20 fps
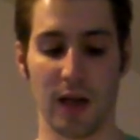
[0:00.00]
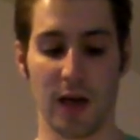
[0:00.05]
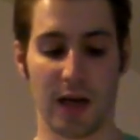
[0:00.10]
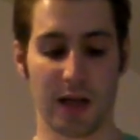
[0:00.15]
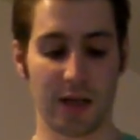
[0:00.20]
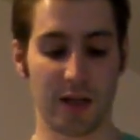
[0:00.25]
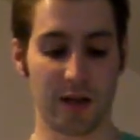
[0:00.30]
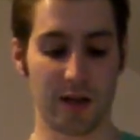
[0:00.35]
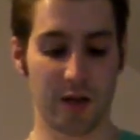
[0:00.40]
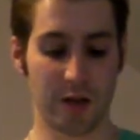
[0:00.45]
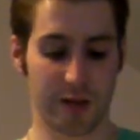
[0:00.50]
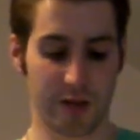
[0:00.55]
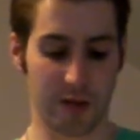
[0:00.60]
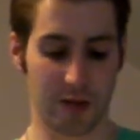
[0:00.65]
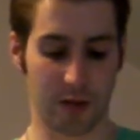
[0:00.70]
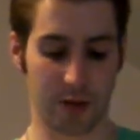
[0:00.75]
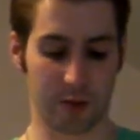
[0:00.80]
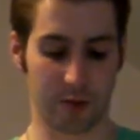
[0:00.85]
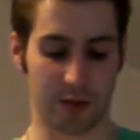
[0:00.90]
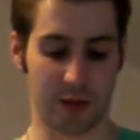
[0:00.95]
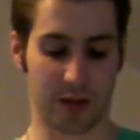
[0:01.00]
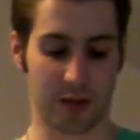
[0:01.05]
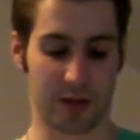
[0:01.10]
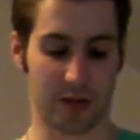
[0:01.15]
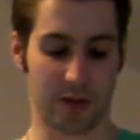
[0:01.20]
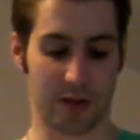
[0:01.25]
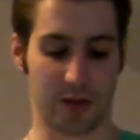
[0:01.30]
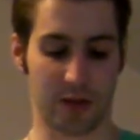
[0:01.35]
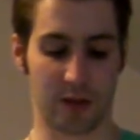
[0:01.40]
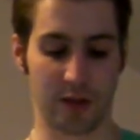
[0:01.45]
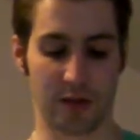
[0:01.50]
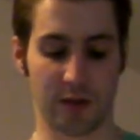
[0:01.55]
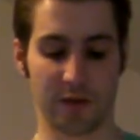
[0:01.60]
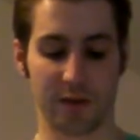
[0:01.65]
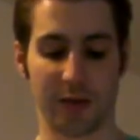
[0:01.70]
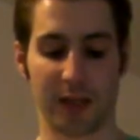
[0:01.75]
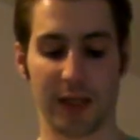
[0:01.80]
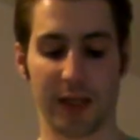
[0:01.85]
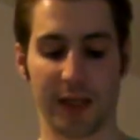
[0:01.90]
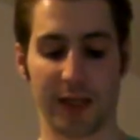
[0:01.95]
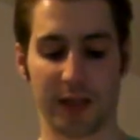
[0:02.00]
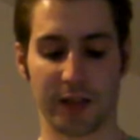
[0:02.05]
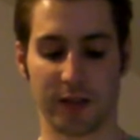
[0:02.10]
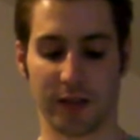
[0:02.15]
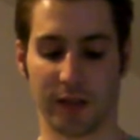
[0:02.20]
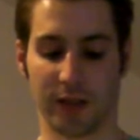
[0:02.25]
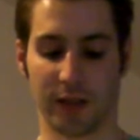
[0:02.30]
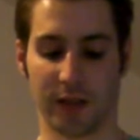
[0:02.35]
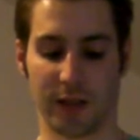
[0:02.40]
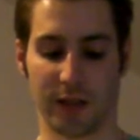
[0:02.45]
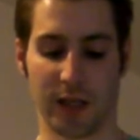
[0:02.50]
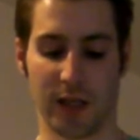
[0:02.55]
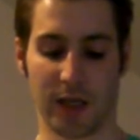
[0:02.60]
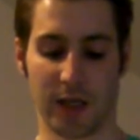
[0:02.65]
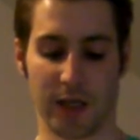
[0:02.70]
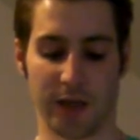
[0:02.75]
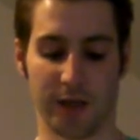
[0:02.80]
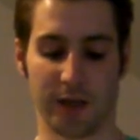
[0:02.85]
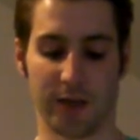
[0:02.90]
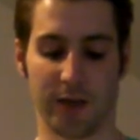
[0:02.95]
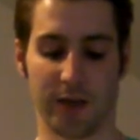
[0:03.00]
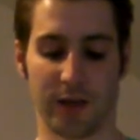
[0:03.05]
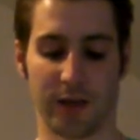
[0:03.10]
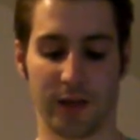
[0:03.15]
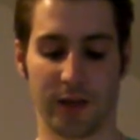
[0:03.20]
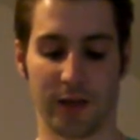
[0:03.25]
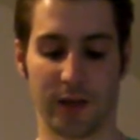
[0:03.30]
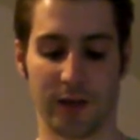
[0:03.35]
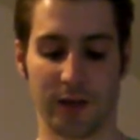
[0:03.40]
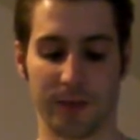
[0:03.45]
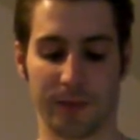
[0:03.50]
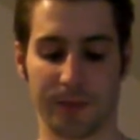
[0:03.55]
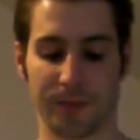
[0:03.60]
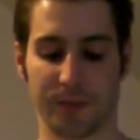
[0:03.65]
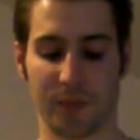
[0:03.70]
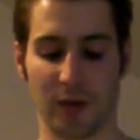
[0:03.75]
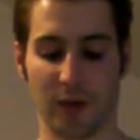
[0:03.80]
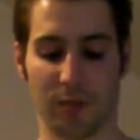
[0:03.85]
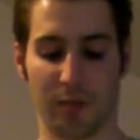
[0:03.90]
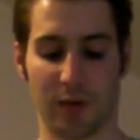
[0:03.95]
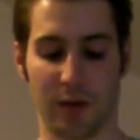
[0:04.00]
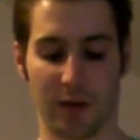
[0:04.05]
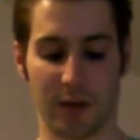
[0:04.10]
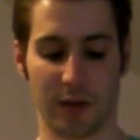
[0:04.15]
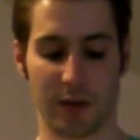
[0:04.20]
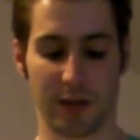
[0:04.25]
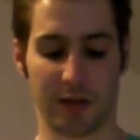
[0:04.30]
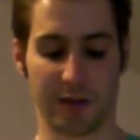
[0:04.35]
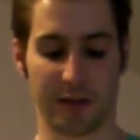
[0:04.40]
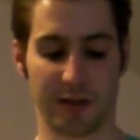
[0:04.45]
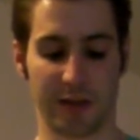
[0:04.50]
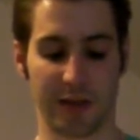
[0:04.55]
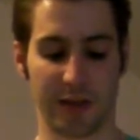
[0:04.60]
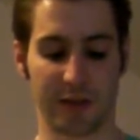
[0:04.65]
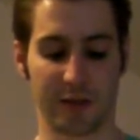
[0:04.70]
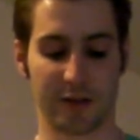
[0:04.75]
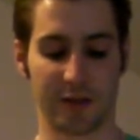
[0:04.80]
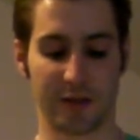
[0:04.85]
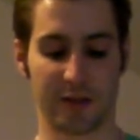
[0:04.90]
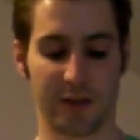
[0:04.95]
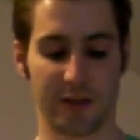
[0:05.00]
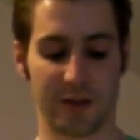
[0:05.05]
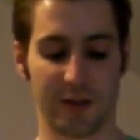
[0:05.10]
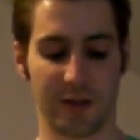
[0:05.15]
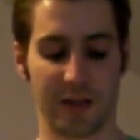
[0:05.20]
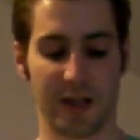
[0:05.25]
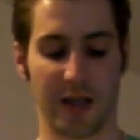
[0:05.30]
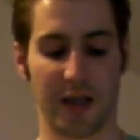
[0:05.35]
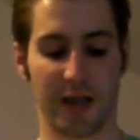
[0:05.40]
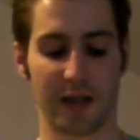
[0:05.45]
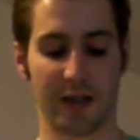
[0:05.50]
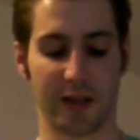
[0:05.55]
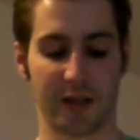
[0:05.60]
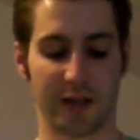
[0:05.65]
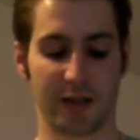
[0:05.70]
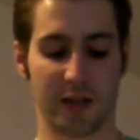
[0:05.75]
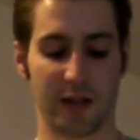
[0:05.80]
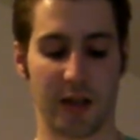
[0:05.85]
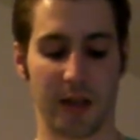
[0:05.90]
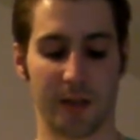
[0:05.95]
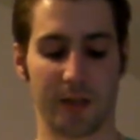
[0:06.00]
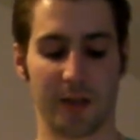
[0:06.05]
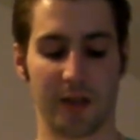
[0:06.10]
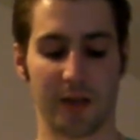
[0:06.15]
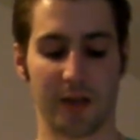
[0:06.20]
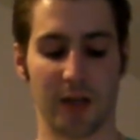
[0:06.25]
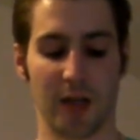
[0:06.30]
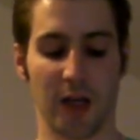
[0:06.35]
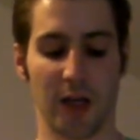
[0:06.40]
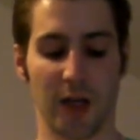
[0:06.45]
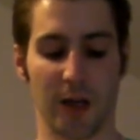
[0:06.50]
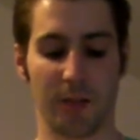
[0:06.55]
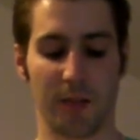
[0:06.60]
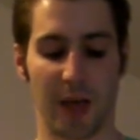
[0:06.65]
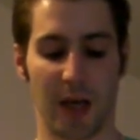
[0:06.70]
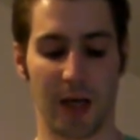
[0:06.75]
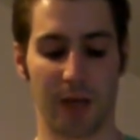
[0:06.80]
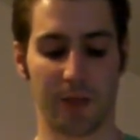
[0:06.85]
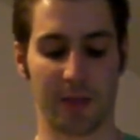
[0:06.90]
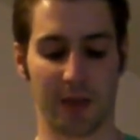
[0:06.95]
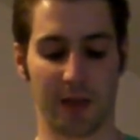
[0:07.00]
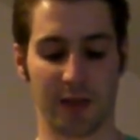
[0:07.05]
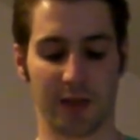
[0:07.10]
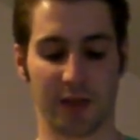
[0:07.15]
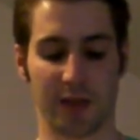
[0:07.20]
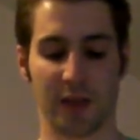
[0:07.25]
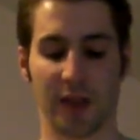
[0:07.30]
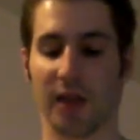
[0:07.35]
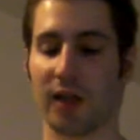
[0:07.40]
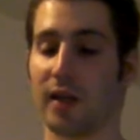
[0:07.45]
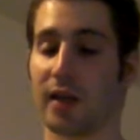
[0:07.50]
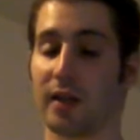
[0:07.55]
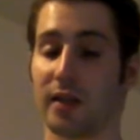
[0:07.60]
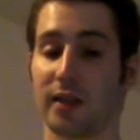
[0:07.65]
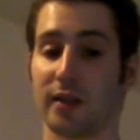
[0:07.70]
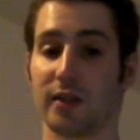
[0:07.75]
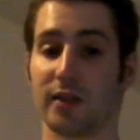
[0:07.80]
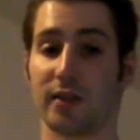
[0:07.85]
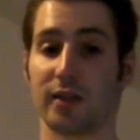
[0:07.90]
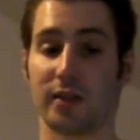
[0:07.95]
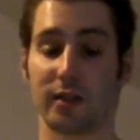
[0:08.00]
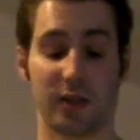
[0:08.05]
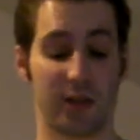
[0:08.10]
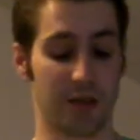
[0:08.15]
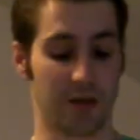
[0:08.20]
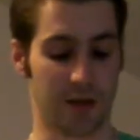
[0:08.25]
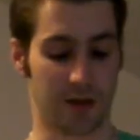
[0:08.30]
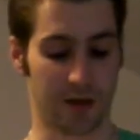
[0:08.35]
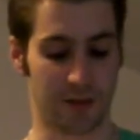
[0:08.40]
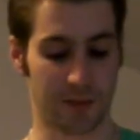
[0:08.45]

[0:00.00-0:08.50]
Under the circumstances, Van Helsing and I took it upon ourselves to examine papers, etc.